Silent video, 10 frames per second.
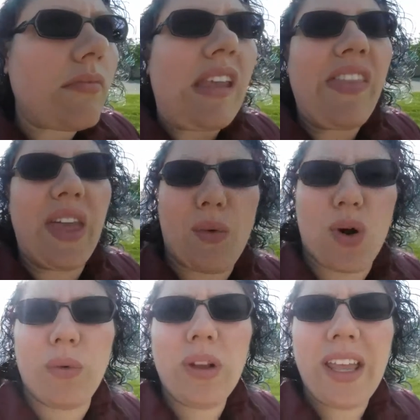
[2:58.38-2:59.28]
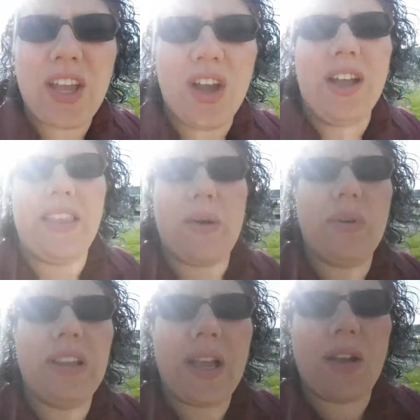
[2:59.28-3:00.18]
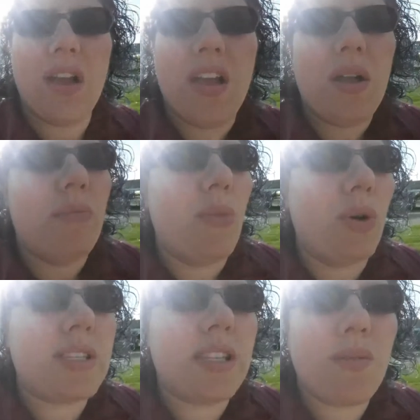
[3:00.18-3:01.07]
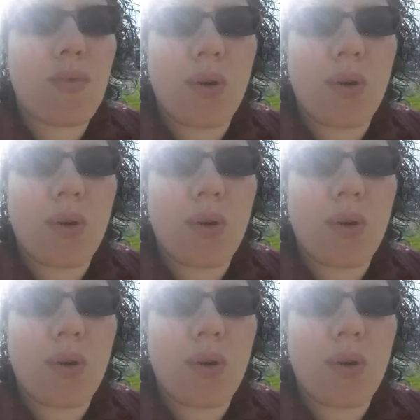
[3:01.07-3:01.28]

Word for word: they weren't really good. They were like, most of them were